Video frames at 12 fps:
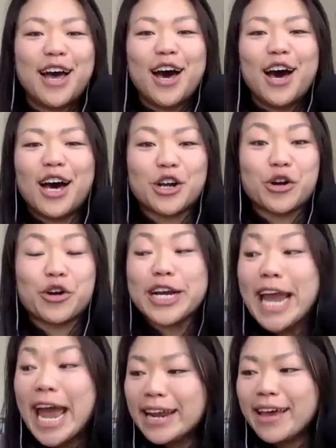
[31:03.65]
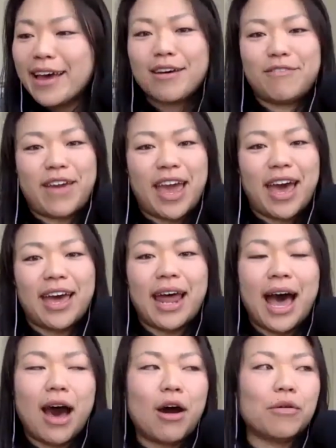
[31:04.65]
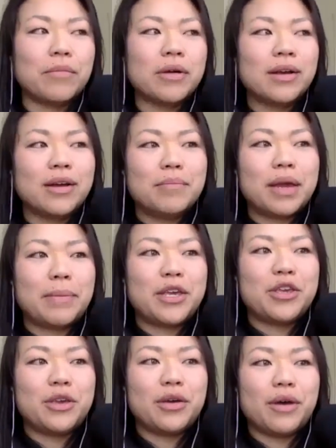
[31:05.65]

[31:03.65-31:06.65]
a creative, and how maybe